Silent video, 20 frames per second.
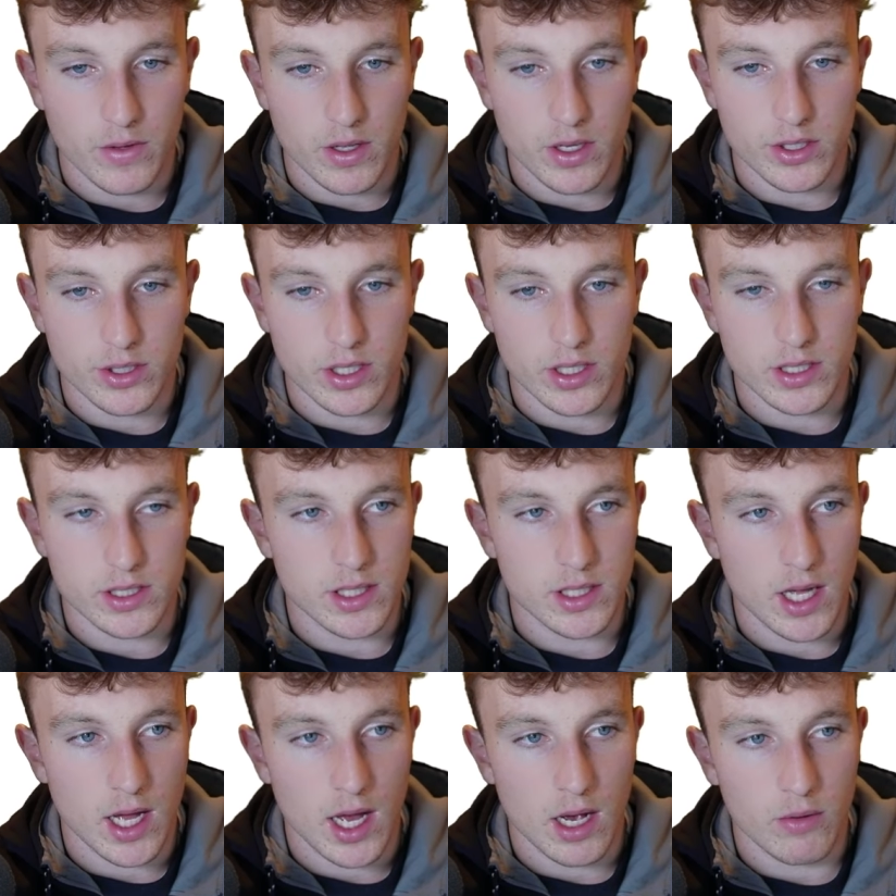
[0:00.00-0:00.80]
it's
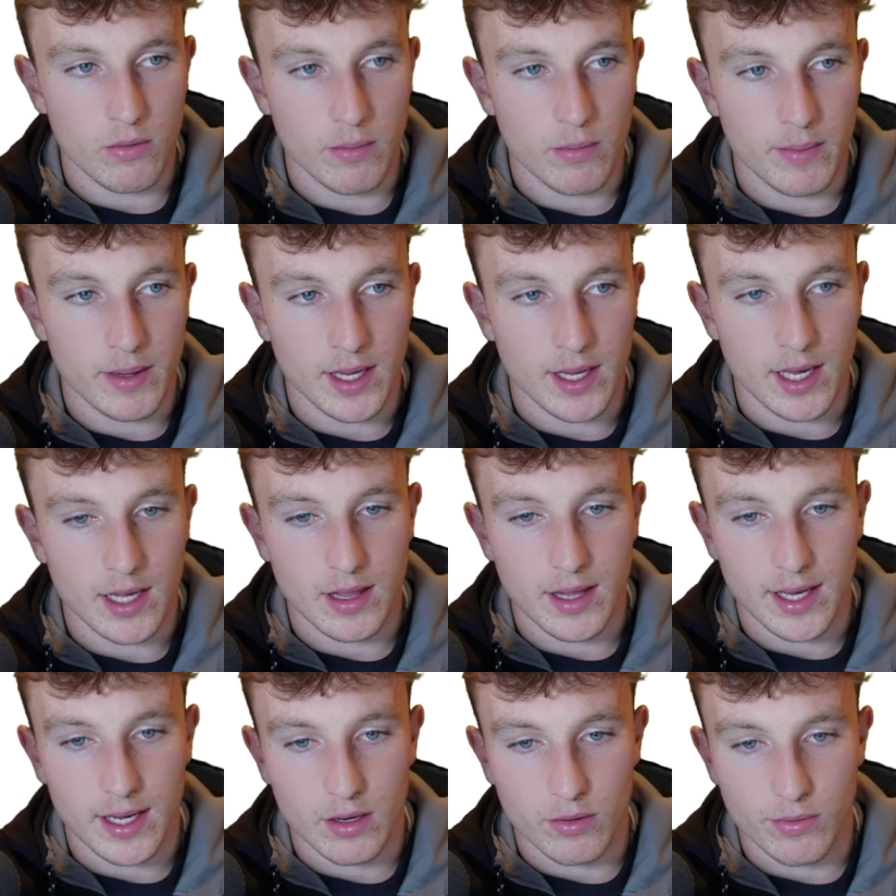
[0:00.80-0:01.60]
just when we get
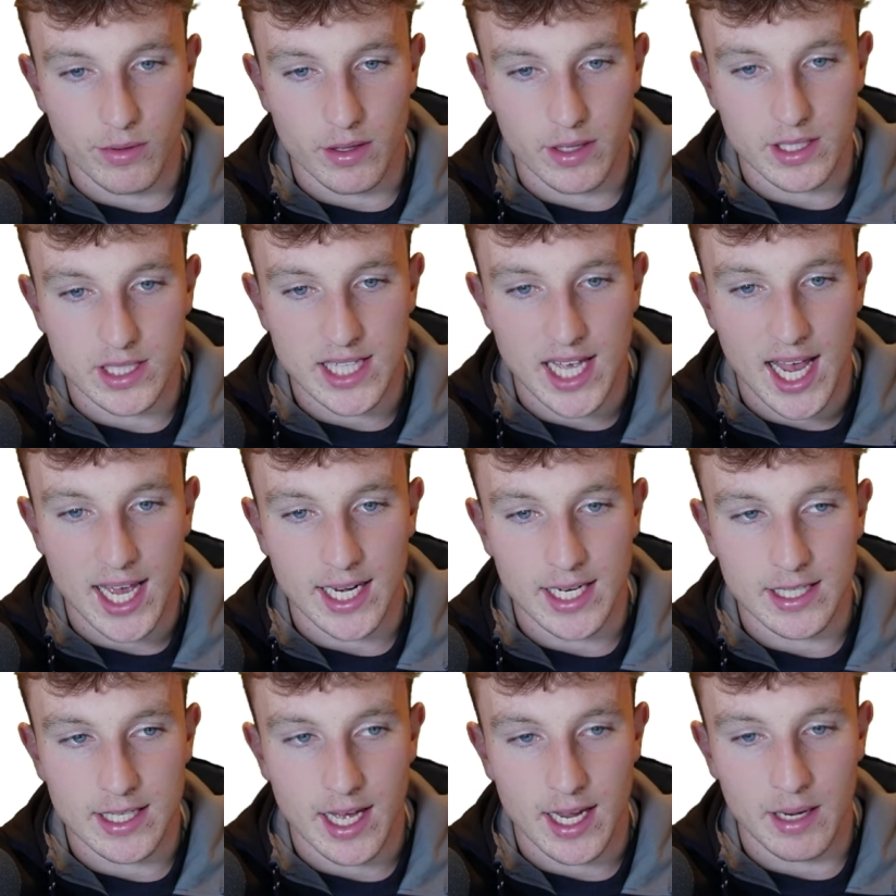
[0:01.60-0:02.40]
like a really
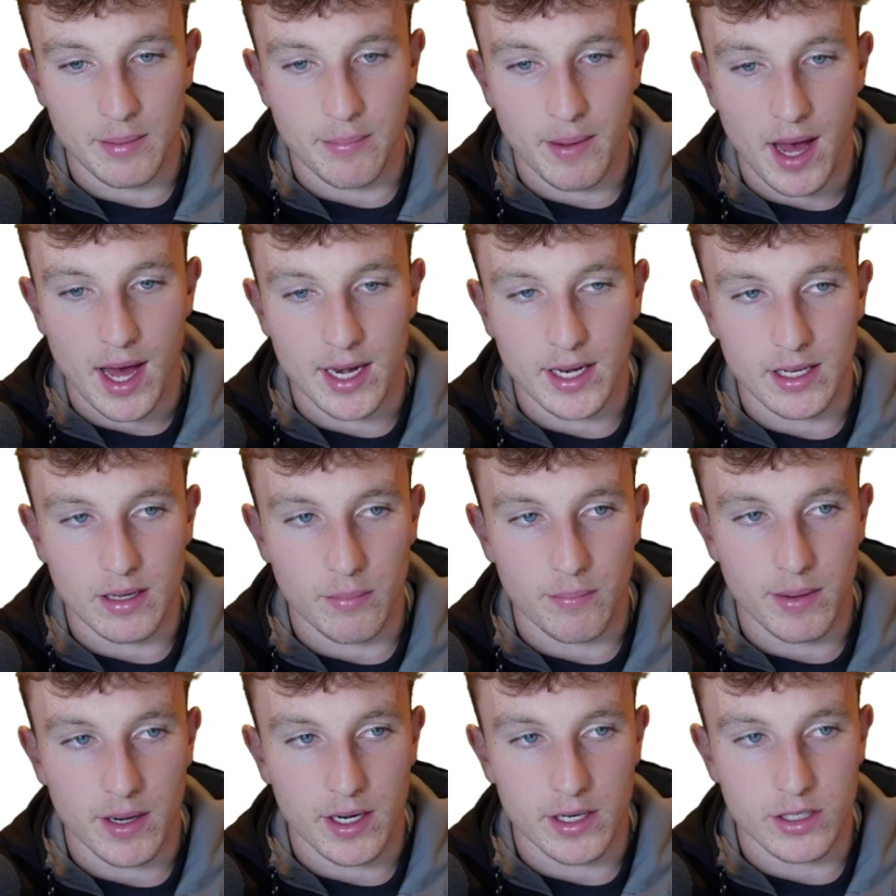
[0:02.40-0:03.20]
tiny body
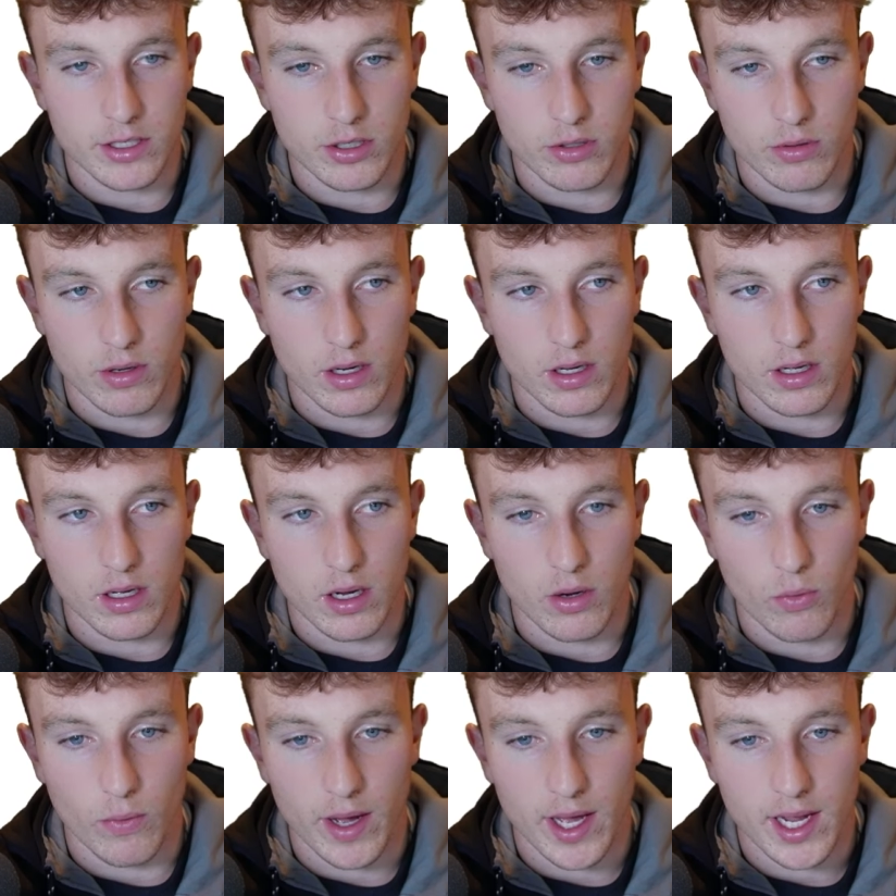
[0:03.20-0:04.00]
compared to
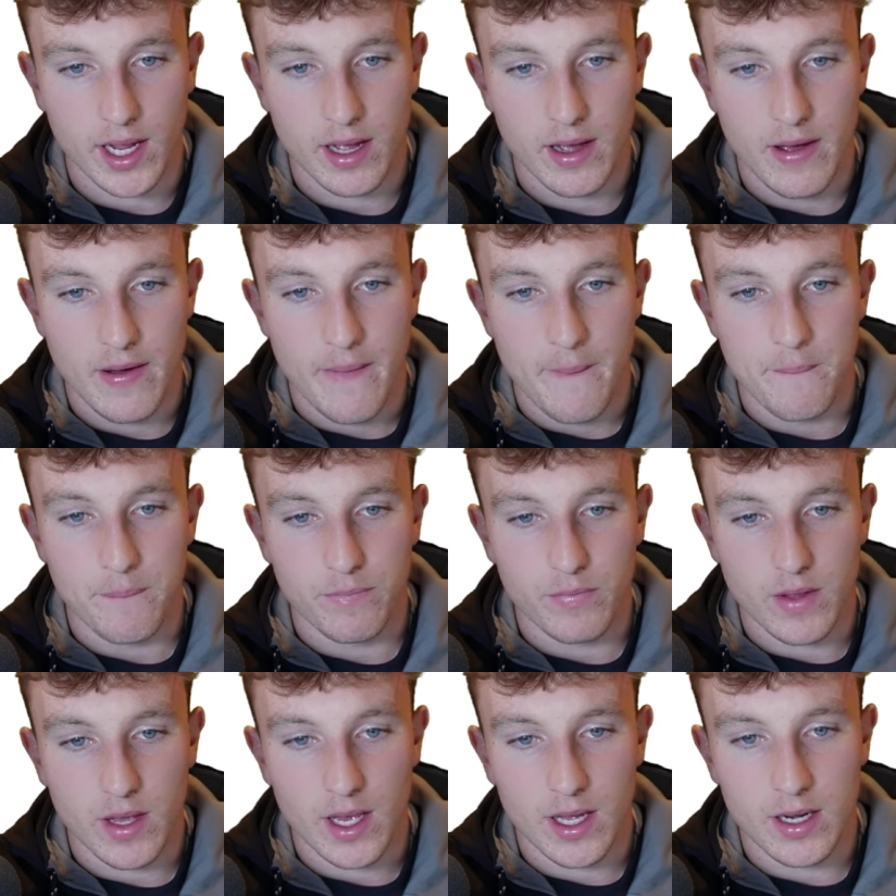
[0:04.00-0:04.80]
a wick,
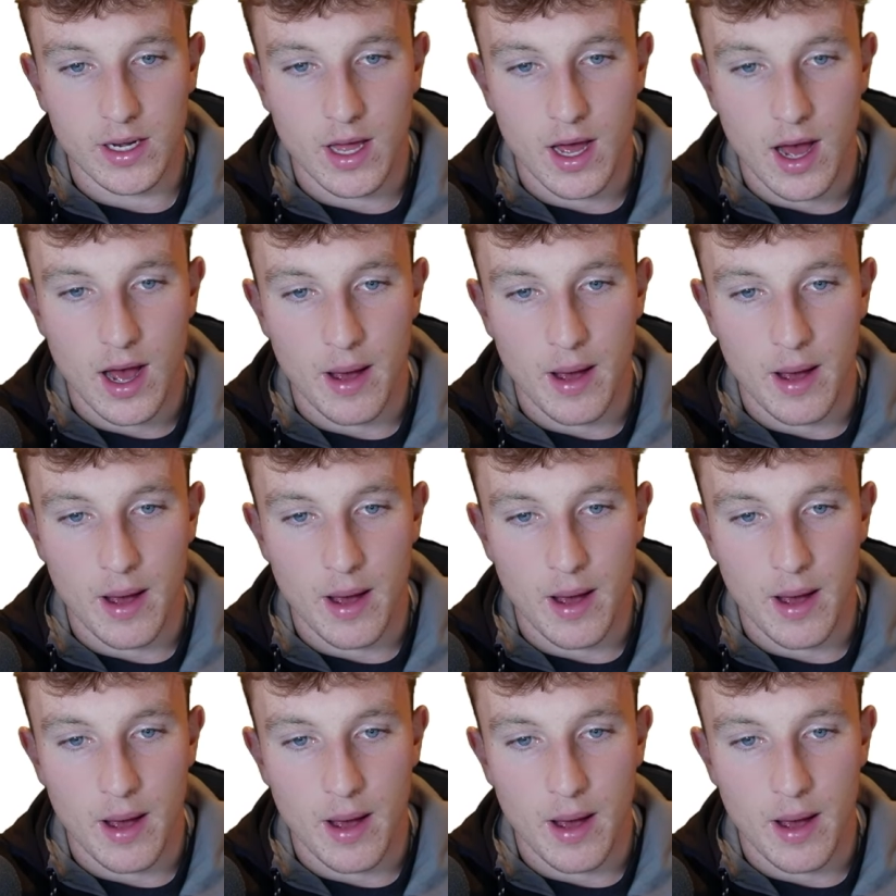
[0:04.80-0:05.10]
and